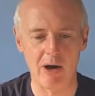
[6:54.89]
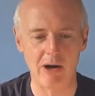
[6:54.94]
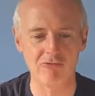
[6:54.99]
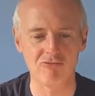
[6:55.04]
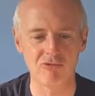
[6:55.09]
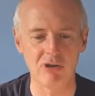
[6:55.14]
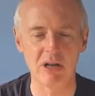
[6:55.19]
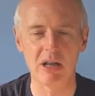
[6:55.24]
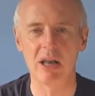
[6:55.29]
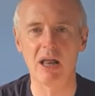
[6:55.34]
i
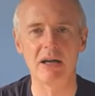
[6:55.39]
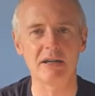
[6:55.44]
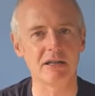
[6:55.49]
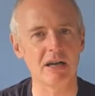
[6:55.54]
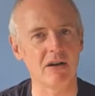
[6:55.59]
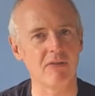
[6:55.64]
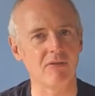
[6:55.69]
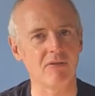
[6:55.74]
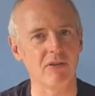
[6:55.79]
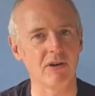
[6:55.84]
really liked
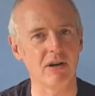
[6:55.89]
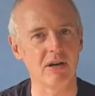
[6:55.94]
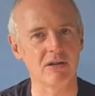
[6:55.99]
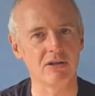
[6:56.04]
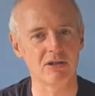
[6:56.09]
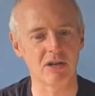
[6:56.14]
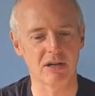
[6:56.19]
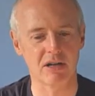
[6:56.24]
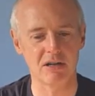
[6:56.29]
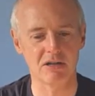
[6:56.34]
how uh,
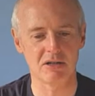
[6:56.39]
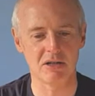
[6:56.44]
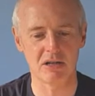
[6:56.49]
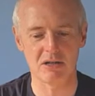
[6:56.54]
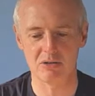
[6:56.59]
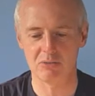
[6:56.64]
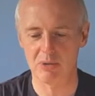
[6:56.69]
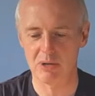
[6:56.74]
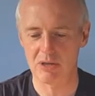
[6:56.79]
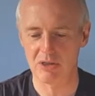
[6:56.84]
tuck into
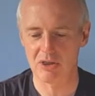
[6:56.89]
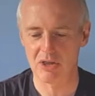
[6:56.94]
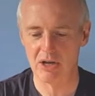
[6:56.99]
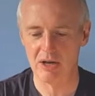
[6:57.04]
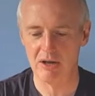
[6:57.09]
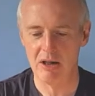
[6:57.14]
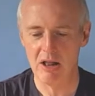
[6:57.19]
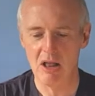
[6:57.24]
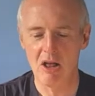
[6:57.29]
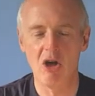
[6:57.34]
this with uh,